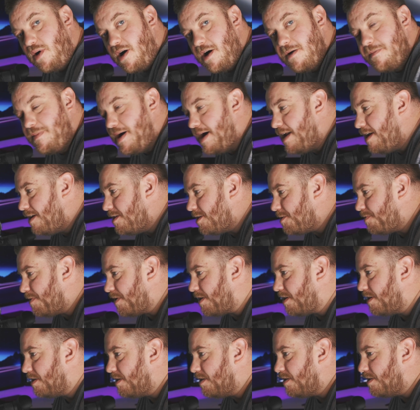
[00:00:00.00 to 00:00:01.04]
white balance
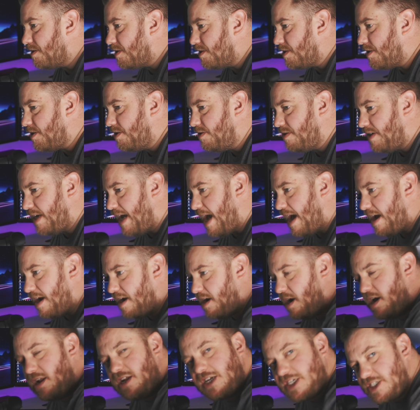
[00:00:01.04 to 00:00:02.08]
because you
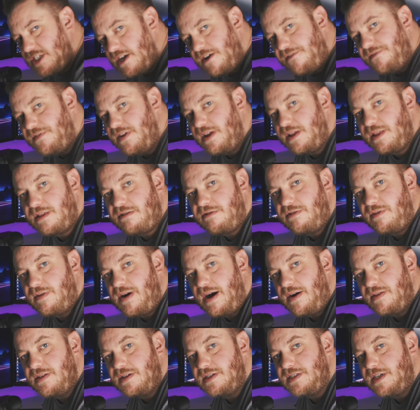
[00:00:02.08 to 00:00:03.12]
get colour shifting
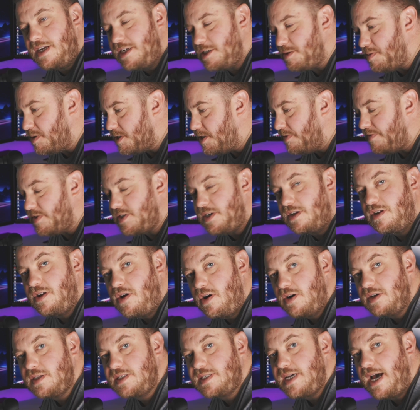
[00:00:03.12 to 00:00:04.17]
throughout the scene, especially if it's a
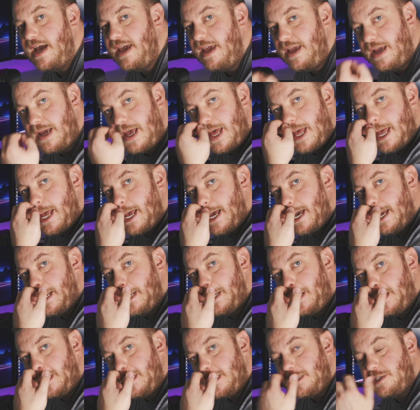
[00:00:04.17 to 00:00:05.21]
long take
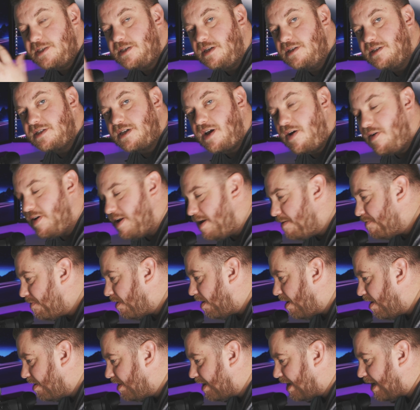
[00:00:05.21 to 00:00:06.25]
and like the sun's going in
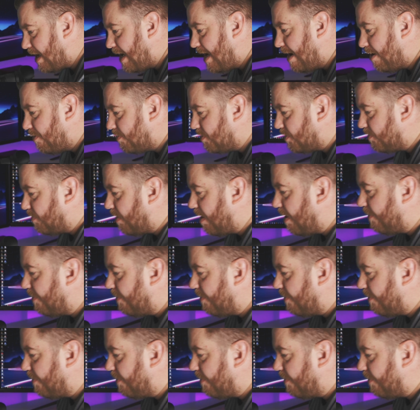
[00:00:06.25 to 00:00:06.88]
behind the clouds or